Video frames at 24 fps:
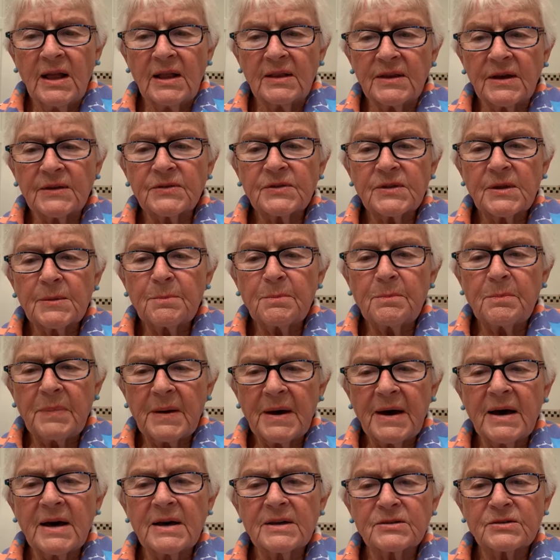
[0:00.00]
Let the
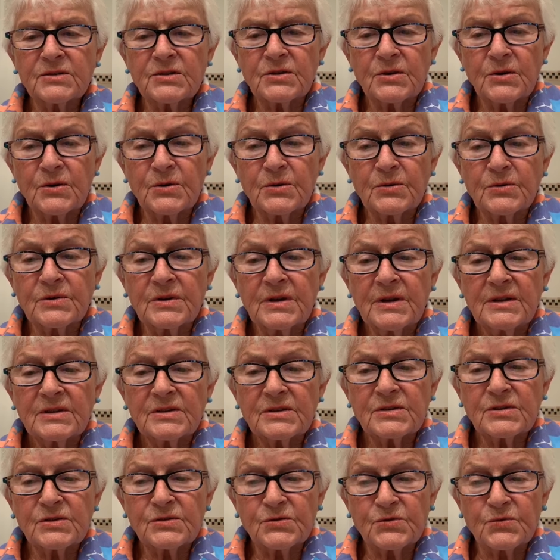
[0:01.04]
potsherd
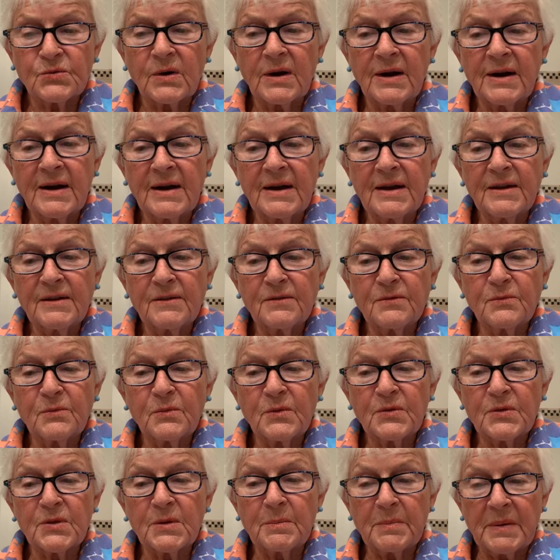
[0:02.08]
strive
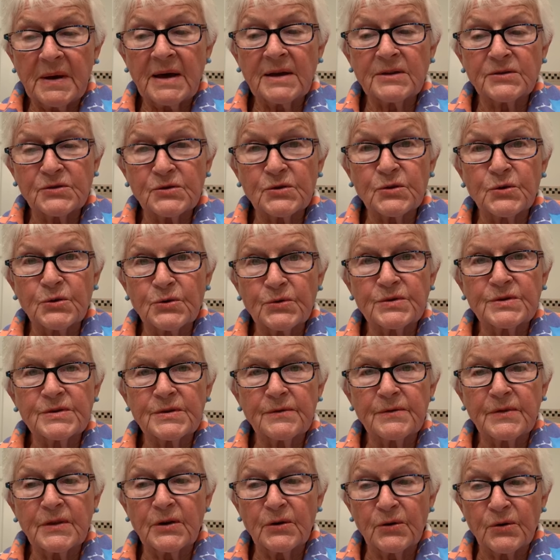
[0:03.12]
with the potsherds
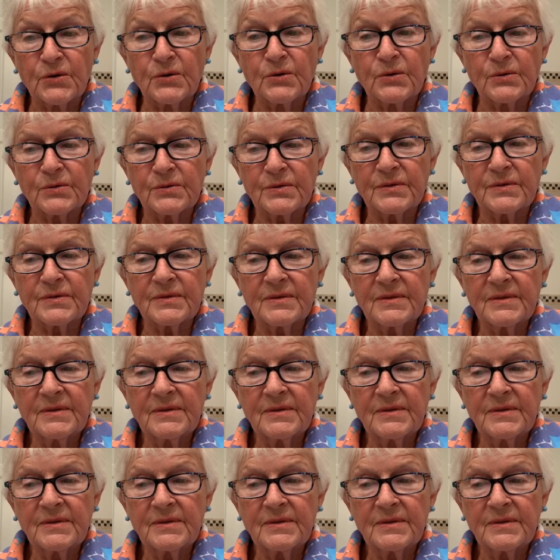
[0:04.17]
of the earth.